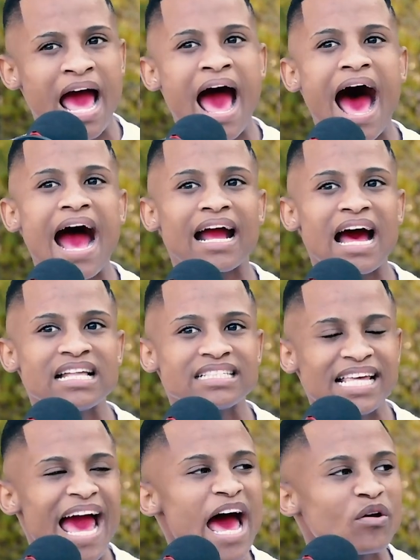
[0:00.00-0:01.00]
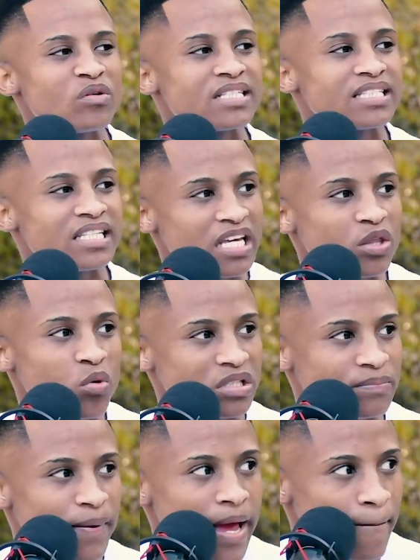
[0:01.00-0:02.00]
I can't say I don't see those
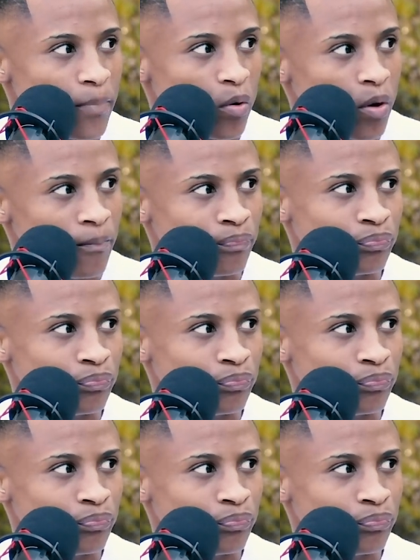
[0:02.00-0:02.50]
people.